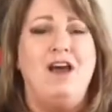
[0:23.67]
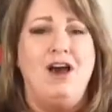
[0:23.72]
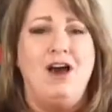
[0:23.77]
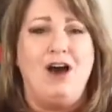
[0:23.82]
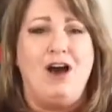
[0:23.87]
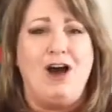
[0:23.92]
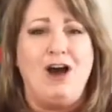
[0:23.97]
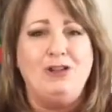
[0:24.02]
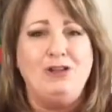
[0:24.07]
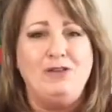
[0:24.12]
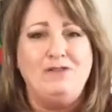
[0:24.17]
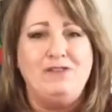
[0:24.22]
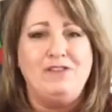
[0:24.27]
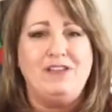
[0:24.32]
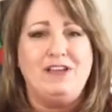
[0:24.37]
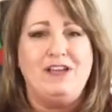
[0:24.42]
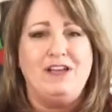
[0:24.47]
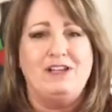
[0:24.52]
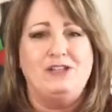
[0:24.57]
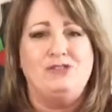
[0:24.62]
all over the
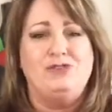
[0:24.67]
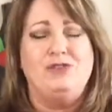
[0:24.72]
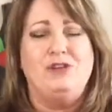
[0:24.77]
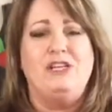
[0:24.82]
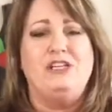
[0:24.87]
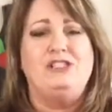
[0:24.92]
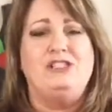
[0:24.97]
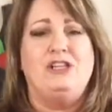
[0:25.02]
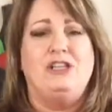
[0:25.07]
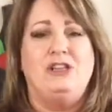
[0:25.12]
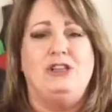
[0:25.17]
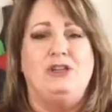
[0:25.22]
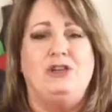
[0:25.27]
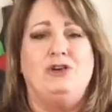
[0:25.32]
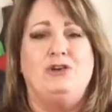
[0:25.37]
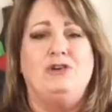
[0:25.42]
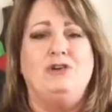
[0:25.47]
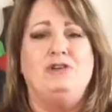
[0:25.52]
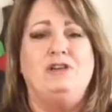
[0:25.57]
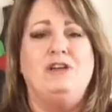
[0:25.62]
country to
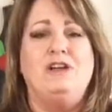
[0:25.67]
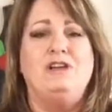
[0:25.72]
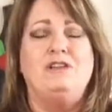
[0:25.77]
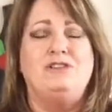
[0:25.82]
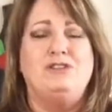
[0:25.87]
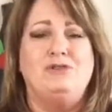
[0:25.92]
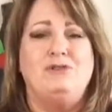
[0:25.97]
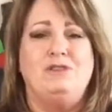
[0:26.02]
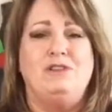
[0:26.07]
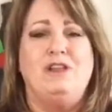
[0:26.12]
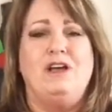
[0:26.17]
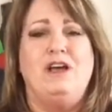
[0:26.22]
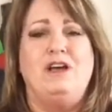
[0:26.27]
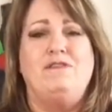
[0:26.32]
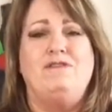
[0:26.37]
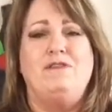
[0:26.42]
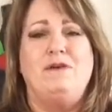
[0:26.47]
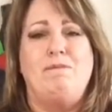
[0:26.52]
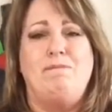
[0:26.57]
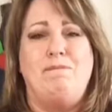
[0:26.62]
learn to love
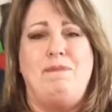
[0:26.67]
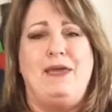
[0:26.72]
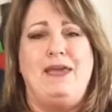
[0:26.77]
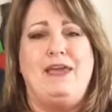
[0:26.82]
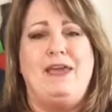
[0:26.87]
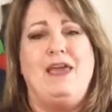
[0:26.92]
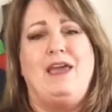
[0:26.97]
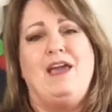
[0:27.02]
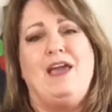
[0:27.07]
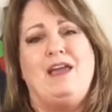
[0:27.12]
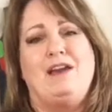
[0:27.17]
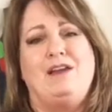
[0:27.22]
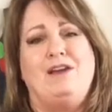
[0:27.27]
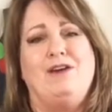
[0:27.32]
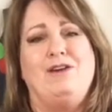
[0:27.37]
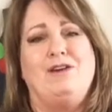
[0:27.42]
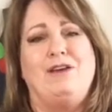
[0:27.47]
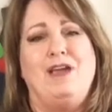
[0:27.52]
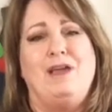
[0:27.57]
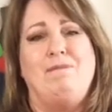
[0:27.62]
baking and
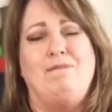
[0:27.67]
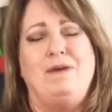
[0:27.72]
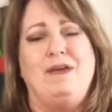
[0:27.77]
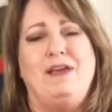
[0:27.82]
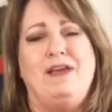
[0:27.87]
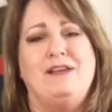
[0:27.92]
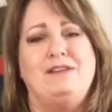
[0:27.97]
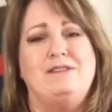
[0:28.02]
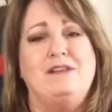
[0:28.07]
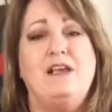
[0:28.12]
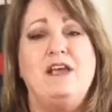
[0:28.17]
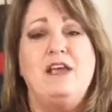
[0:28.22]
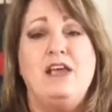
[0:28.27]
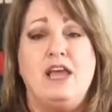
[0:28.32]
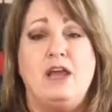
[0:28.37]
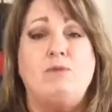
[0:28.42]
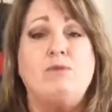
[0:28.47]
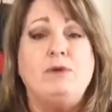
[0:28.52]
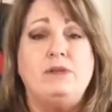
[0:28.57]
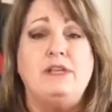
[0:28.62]
cooking because it
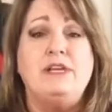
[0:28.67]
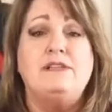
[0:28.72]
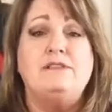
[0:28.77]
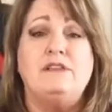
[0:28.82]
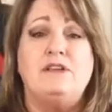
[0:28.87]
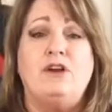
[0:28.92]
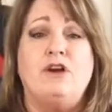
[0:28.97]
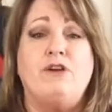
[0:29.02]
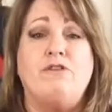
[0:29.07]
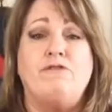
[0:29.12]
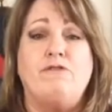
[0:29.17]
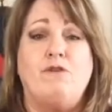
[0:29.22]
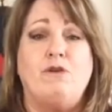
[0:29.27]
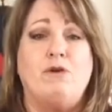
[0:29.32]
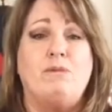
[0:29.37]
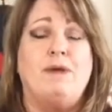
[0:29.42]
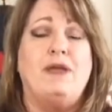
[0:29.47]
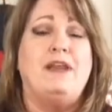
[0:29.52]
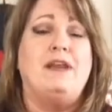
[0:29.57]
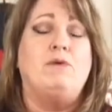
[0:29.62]
really is an art form
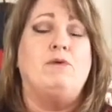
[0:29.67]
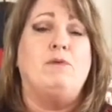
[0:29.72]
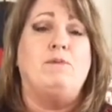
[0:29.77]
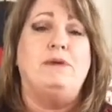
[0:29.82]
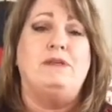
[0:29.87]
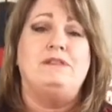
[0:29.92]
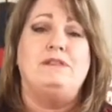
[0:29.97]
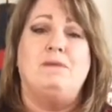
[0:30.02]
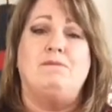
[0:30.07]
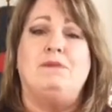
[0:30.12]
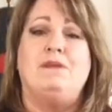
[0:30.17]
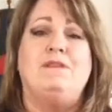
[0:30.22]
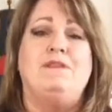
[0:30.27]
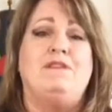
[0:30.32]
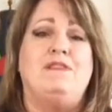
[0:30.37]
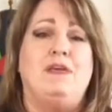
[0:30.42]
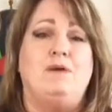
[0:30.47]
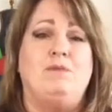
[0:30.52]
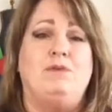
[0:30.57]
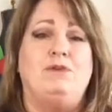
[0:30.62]
and it will be something that they
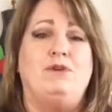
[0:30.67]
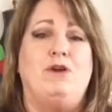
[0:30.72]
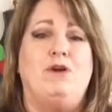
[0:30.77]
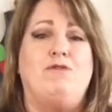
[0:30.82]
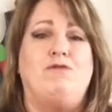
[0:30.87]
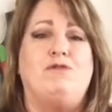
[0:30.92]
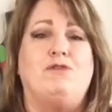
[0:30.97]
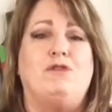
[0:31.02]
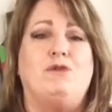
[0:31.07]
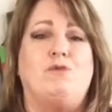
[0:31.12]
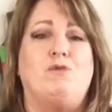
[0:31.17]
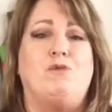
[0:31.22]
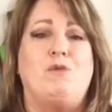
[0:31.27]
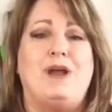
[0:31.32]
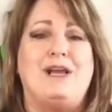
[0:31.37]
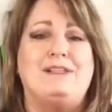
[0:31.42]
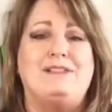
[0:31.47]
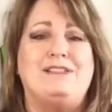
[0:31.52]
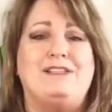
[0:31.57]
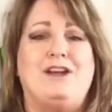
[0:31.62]
will know for the
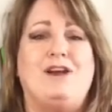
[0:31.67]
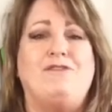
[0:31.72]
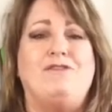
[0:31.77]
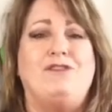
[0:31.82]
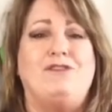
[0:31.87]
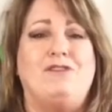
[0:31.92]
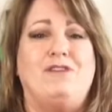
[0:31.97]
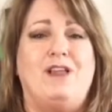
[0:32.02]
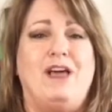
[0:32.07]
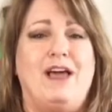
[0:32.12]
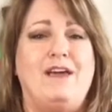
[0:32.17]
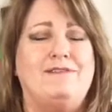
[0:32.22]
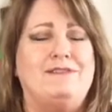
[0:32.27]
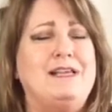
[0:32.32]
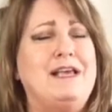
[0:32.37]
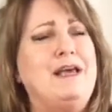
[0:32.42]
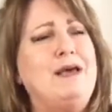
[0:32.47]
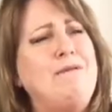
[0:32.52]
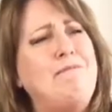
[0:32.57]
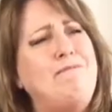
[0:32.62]
rest of their lives.
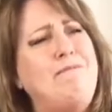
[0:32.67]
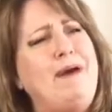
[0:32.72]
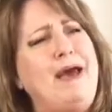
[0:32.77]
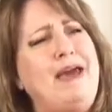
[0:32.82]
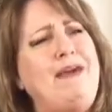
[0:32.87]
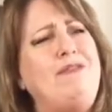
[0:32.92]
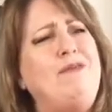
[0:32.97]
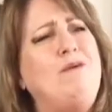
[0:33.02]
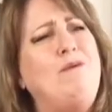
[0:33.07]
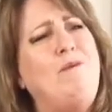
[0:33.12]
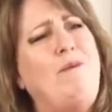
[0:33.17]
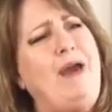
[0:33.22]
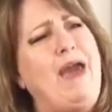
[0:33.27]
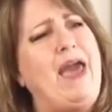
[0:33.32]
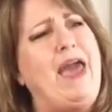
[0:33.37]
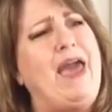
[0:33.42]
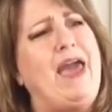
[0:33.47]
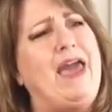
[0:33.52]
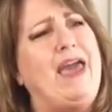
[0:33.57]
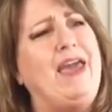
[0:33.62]
By the
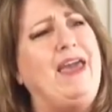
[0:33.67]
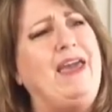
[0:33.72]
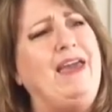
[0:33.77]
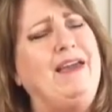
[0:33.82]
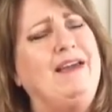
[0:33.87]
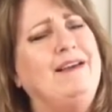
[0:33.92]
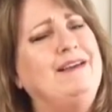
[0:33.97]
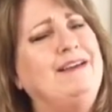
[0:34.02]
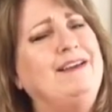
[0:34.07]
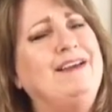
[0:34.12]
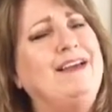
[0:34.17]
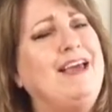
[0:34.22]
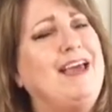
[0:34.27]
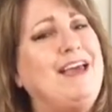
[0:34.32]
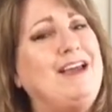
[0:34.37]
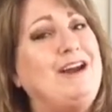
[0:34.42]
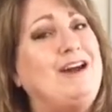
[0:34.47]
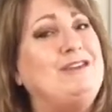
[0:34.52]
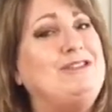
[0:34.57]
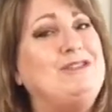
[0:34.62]
way, it
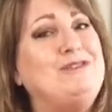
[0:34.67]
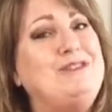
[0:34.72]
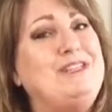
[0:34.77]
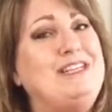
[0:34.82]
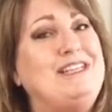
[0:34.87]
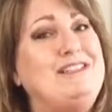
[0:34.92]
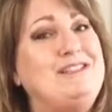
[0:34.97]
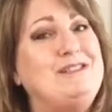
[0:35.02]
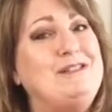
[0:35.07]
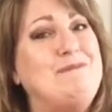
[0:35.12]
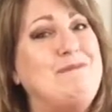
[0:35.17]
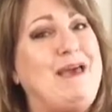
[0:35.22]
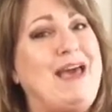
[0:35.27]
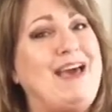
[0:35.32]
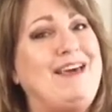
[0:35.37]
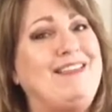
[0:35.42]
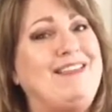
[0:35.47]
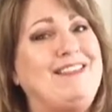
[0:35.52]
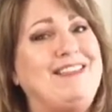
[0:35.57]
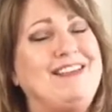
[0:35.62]
also teaches math,
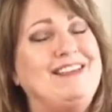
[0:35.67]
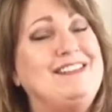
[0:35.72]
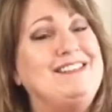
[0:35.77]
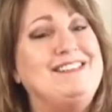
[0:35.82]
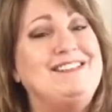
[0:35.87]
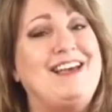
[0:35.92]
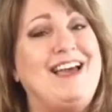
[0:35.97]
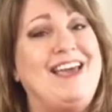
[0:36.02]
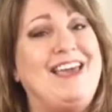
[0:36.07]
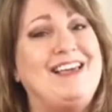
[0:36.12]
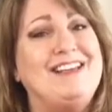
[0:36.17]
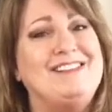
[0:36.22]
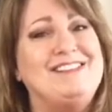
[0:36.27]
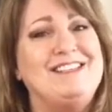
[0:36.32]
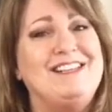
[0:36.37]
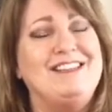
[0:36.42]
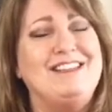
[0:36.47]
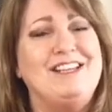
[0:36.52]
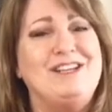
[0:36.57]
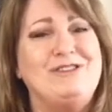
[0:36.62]
science,
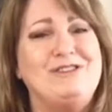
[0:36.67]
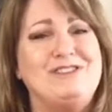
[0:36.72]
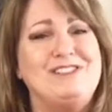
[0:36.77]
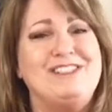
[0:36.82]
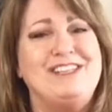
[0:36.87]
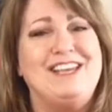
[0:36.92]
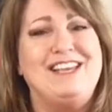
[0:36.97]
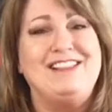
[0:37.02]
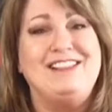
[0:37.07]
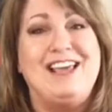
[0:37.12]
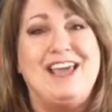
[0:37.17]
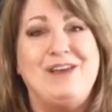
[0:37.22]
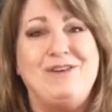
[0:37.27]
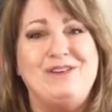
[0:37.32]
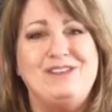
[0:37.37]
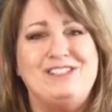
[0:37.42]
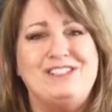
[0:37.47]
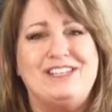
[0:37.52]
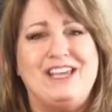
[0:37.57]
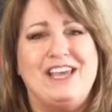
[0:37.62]
literacy, language
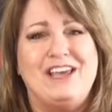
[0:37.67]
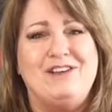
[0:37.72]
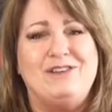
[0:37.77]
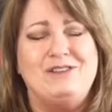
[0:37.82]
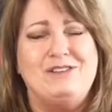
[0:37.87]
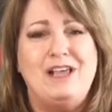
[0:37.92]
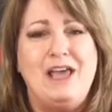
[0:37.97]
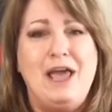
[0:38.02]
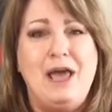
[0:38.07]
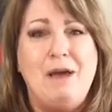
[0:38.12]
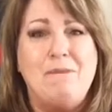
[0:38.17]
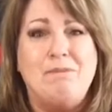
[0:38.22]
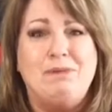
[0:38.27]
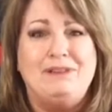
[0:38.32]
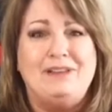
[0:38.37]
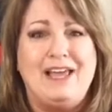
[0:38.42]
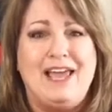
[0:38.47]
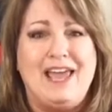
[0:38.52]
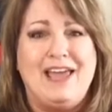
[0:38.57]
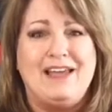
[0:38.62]
skills,
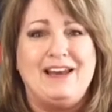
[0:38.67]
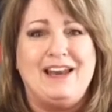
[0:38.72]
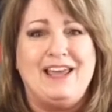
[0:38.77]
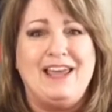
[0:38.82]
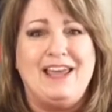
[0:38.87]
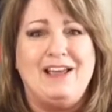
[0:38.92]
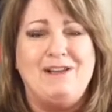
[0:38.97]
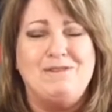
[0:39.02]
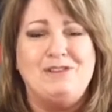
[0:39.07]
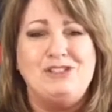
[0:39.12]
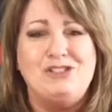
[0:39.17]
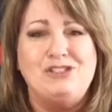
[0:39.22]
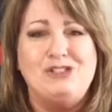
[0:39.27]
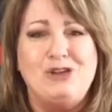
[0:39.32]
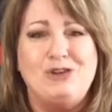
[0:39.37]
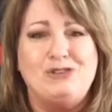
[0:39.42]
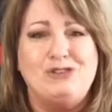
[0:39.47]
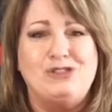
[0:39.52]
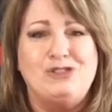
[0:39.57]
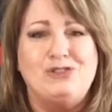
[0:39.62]
planning,
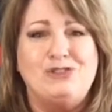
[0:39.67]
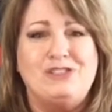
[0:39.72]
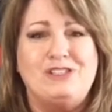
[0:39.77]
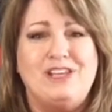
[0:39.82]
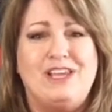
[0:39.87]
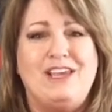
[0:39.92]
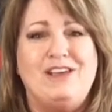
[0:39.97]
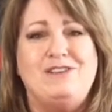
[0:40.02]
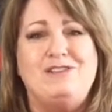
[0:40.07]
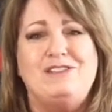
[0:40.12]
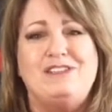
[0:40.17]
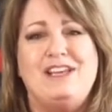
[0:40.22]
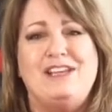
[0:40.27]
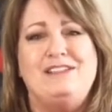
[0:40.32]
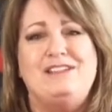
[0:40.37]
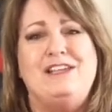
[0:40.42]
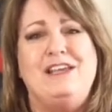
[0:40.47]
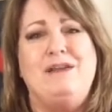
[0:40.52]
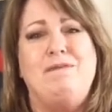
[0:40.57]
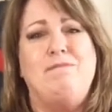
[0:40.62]
social skills, and
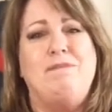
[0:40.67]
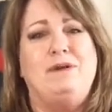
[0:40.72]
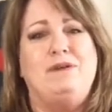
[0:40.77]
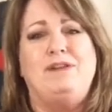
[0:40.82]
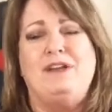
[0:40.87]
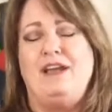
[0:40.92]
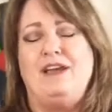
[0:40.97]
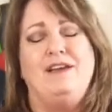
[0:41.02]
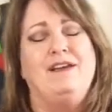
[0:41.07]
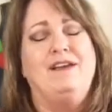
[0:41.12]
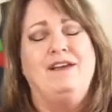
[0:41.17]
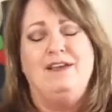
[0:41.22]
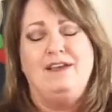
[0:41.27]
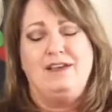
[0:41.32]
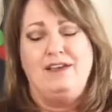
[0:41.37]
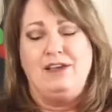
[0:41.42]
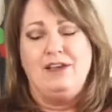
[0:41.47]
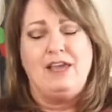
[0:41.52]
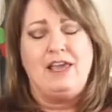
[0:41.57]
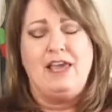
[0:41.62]
team building. You,
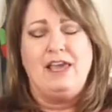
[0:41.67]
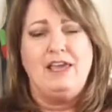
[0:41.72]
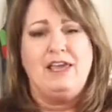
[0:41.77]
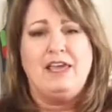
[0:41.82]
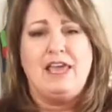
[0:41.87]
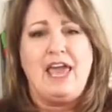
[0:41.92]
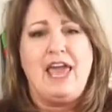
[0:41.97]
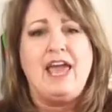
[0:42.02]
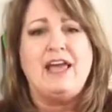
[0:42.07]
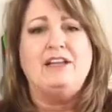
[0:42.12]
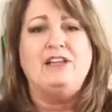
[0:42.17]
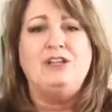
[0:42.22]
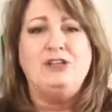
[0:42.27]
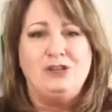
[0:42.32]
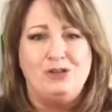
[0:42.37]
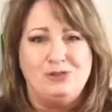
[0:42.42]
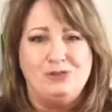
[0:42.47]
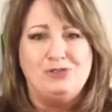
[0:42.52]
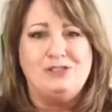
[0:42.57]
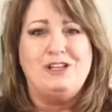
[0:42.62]
you can't
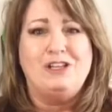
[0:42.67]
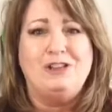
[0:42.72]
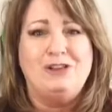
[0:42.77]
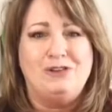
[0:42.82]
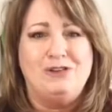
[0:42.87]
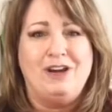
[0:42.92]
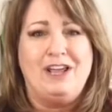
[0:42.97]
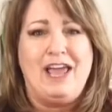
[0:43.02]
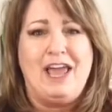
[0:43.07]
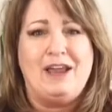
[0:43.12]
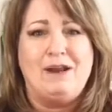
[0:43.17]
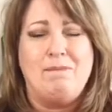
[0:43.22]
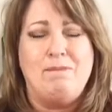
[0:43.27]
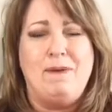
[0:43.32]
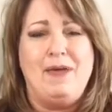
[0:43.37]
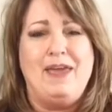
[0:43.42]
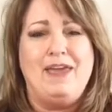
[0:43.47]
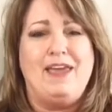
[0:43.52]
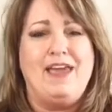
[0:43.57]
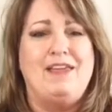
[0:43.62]
lose learning how to
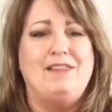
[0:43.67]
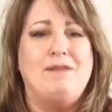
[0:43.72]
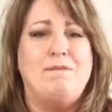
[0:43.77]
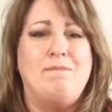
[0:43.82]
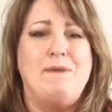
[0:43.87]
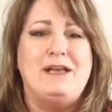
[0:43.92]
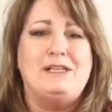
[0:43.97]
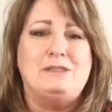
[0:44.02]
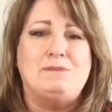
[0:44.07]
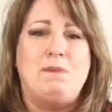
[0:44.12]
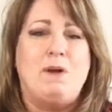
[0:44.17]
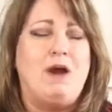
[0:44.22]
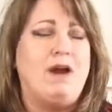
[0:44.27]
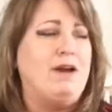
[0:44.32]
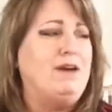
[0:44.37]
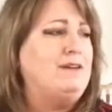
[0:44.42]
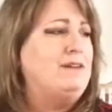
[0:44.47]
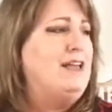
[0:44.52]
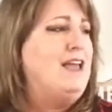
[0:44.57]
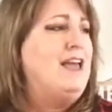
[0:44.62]
bake. And the best
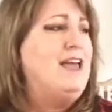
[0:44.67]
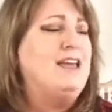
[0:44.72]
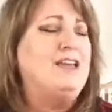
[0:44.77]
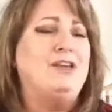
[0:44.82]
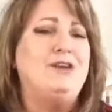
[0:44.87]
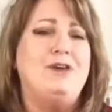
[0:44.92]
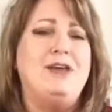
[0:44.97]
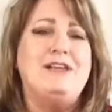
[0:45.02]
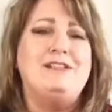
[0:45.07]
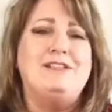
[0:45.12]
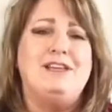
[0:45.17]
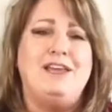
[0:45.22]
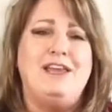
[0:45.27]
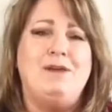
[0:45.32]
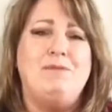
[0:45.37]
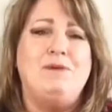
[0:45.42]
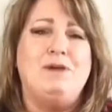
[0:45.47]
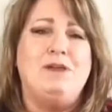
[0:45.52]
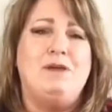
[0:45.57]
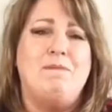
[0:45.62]
part, you get to eat
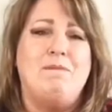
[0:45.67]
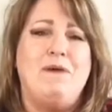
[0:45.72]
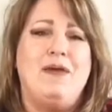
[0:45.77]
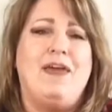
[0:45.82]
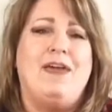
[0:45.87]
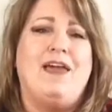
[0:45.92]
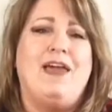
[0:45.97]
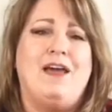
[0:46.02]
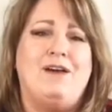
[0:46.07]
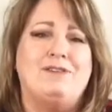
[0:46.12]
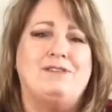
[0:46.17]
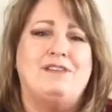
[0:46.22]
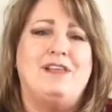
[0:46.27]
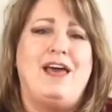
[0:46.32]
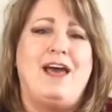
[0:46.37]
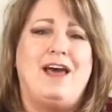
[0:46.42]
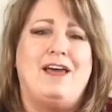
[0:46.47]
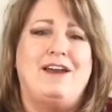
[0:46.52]
what you make. How's that?